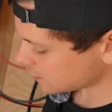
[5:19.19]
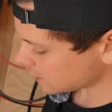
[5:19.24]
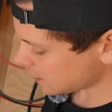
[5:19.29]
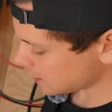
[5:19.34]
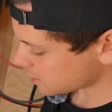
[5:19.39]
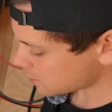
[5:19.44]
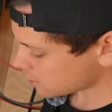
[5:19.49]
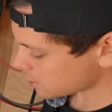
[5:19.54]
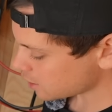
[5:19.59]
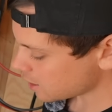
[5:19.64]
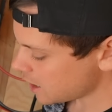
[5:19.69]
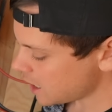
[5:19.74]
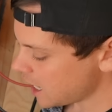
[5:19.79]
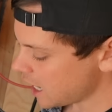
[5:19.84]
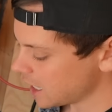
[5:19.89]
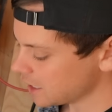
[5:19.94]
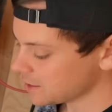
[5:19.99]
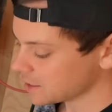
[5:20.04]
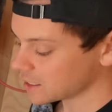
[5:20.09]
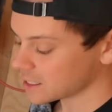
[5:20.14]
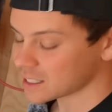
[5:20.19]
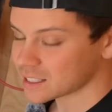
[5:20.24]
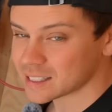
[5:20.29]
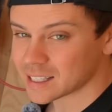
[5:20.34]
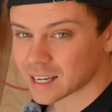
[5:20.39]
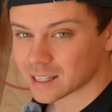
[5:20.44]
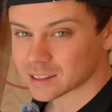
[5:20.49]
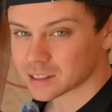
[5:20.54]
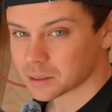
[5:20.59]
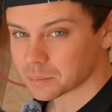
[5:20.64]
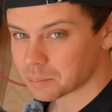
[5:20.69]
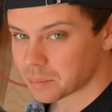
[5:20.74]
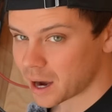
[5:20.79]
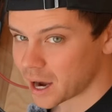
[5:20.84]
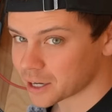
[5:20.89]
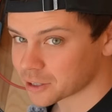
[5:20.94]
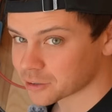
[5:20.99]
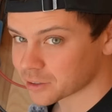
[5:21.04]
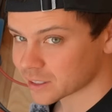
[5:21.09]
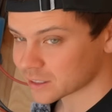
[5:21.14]
together and then connect the
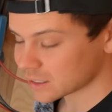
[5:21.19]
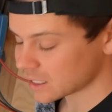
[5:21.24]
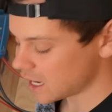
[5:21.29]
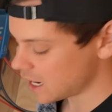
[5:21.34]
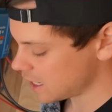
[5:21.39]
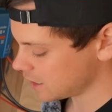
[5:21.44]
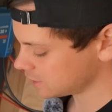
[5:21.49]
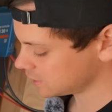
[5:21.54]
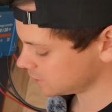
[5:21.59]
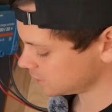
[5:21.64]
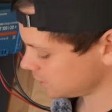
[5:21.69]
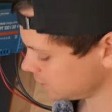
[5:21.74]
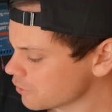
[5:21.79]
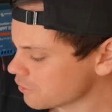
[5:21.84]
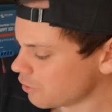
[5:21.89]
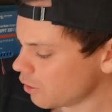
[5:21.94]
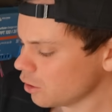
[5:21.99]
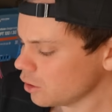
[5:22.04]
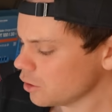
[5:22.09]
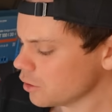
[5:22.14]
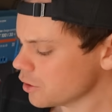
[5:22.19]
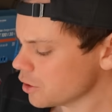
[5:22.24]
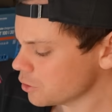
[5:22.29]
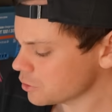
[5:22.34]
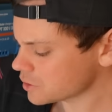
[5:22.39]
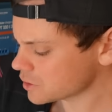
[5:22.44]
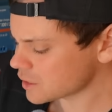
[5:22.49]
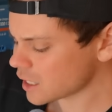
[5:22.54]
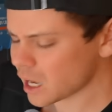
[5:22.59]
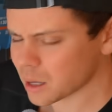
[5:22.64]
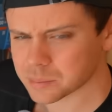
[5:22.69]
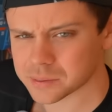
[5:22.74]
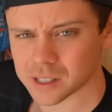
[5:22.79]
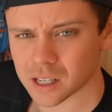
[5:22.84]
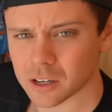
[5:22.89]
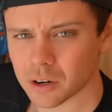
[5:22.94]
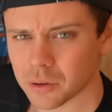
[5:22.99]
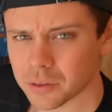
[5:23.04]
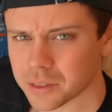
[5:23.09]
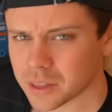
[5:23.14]
battery last. You follow those steps,
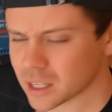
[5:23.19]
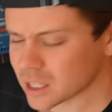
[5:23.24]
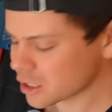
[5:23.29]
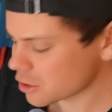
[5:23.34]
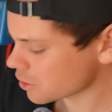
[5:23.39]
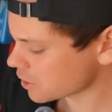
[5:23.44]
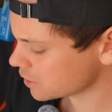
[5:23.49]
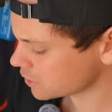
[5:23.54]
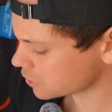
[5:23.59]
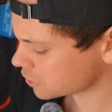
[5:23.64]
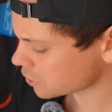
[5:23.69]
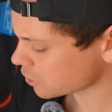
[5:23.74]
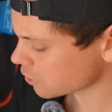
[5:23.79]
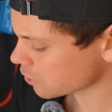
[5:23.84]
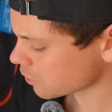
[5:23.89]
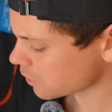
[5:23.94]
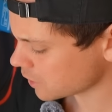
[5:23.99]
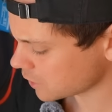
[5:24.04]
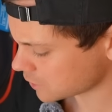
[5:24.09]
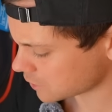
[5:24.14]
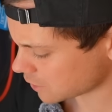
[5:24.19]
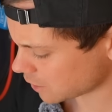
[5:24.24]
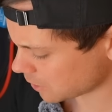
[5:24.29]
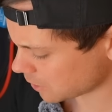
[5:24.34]
I don't think you can screw this